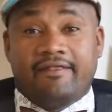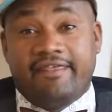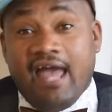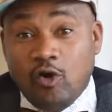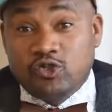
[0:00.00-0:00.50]

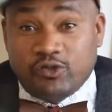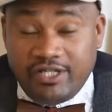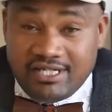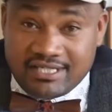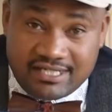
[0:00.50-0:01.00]
The auto
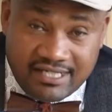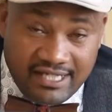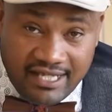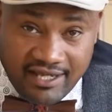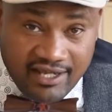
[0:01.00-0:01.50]
industry
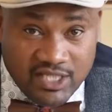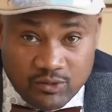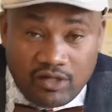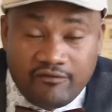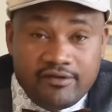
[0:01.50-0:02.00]
in Kenya is
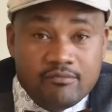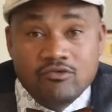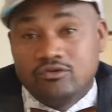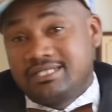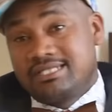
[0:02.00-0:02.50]
one of the
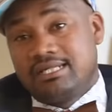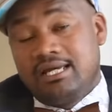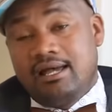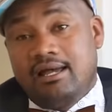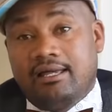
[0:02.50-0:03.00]
most
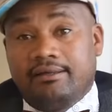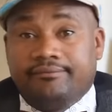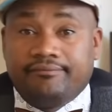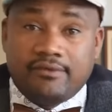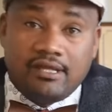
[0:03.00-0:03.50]

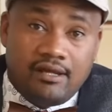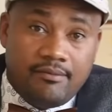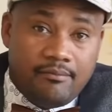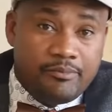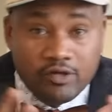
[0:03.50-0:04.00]

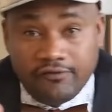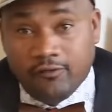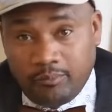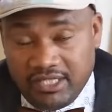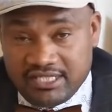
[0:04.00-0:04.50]

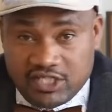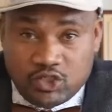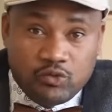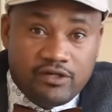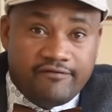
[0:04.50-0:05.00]
beautiful places
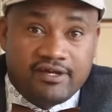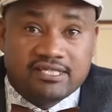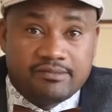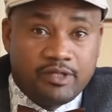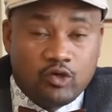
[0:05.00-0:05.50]
to
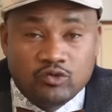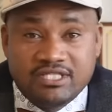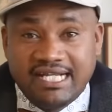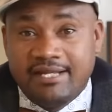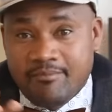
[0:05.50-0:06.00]
invest because
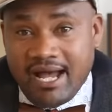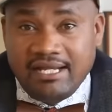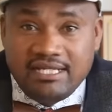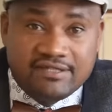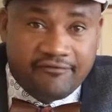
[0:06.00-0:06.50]
the
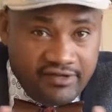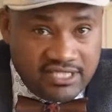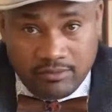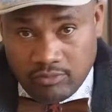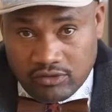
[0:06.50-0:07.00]
demand is
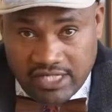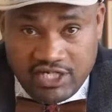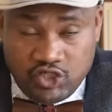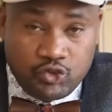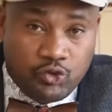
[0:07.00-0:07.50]
visible
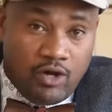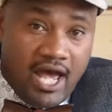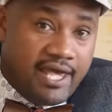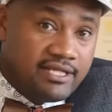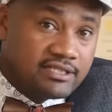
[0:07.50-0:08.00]
right to your
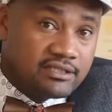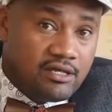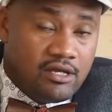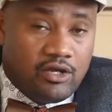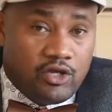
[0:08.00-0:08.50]
eyes.
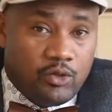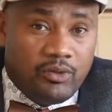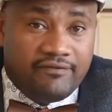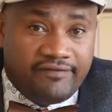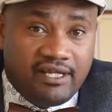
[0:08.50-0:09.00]
You
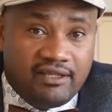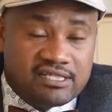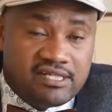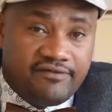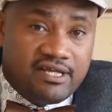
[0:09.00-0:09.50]
will find
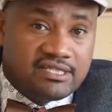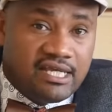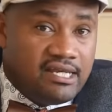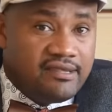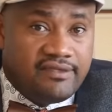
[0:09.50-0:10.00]
that if there is
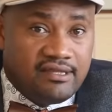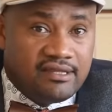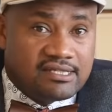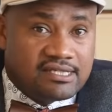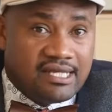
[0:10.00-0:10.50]
anything
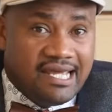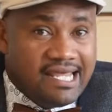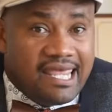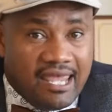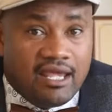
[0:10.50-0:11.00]
that
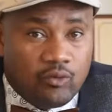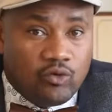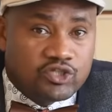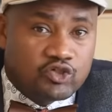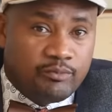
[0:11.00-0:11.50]
any Kenyan
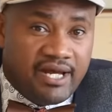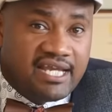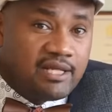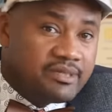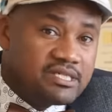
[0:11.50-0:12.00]
wants to buy
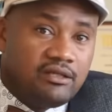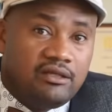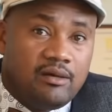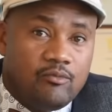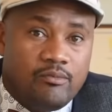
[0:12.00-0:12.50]
at a
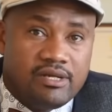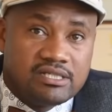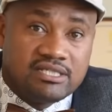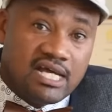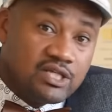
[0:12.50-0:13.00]
particular
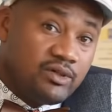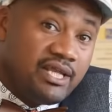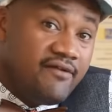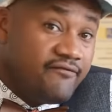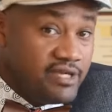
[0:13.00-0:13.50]
moment, is
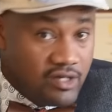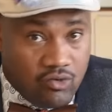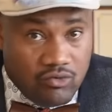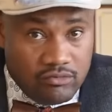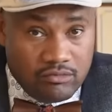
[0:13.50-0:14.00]
actually a vehicle,